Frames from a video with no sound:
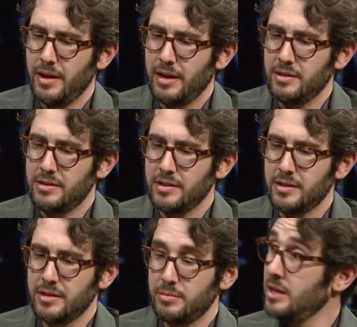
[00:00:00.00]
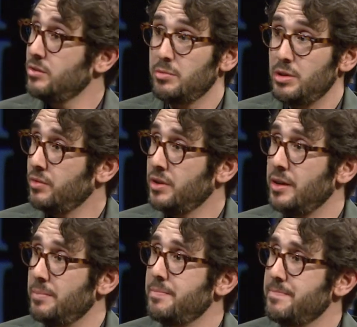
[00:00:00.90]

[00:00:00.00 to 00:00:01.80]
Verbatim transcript: And uh, yeah, it was a beautiful night.